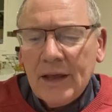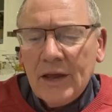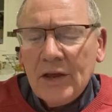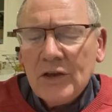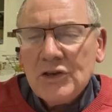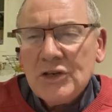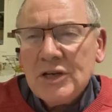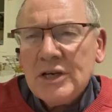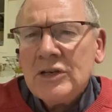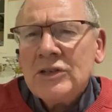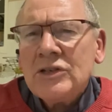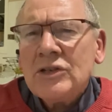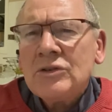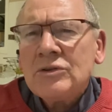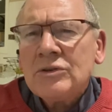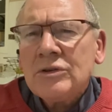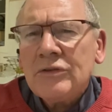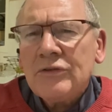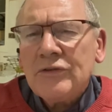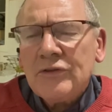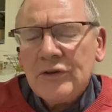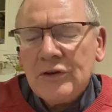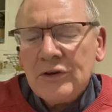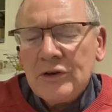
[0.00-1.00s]
Jesus
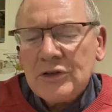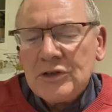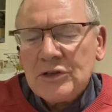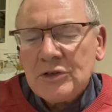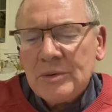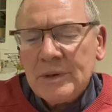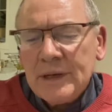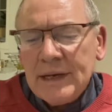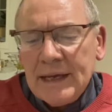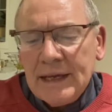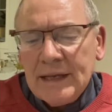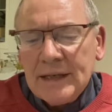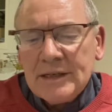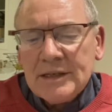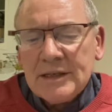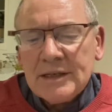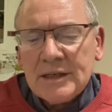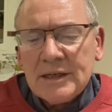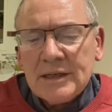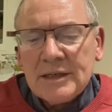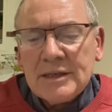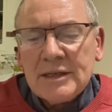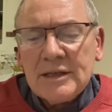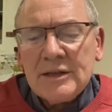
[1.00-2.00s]
refers to an
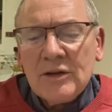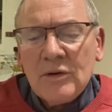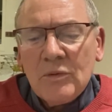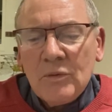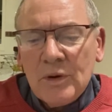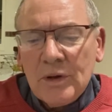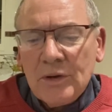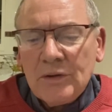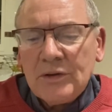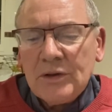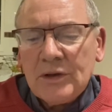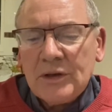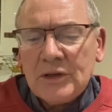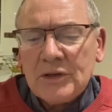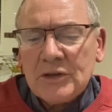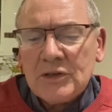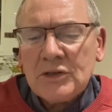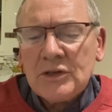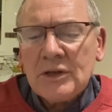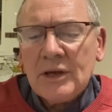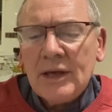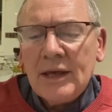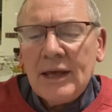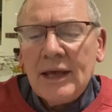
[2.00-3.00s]
incident in the
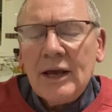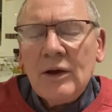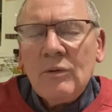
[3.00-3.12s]
wilderness